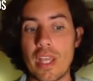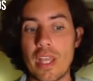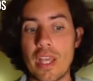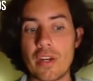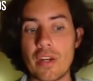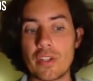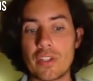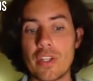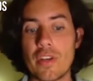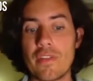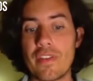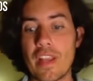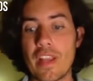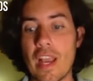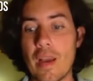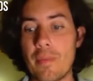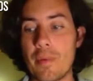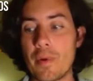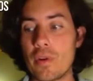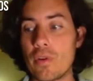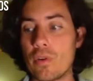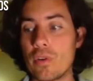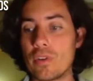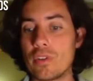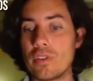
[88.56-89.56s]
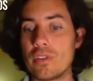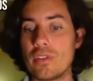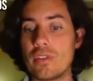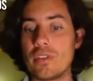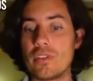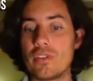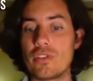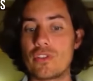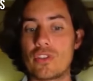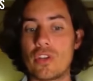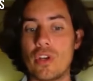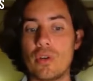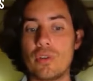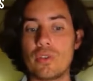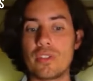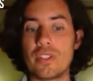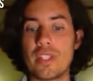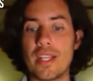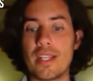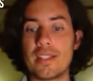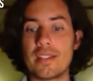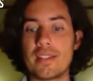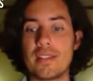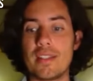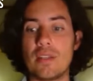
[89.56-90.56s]
the energy of Capricorn
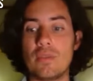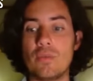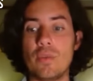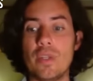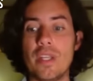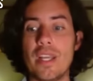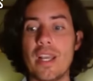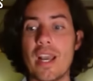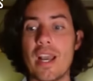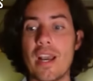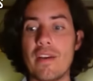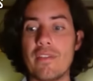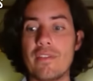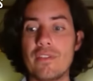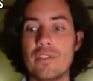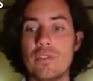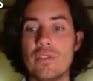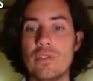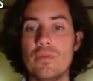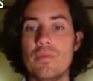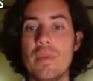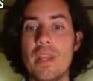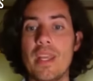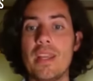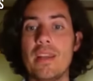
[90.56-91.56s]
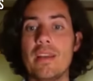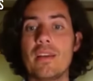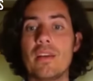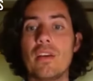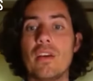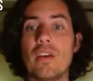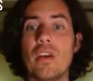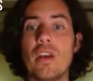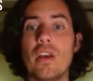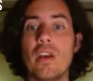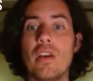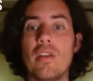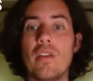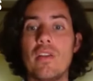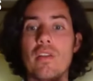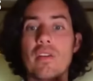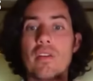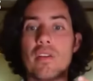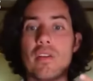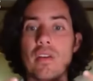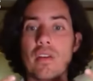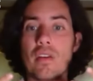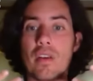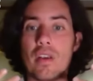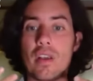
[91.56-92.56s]
shows us that we have to make
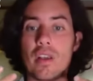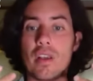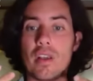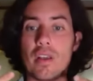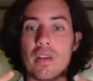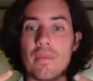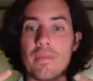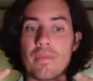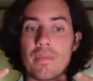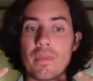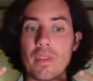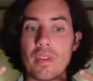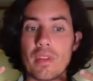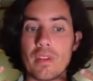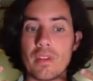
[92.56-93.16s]
uh,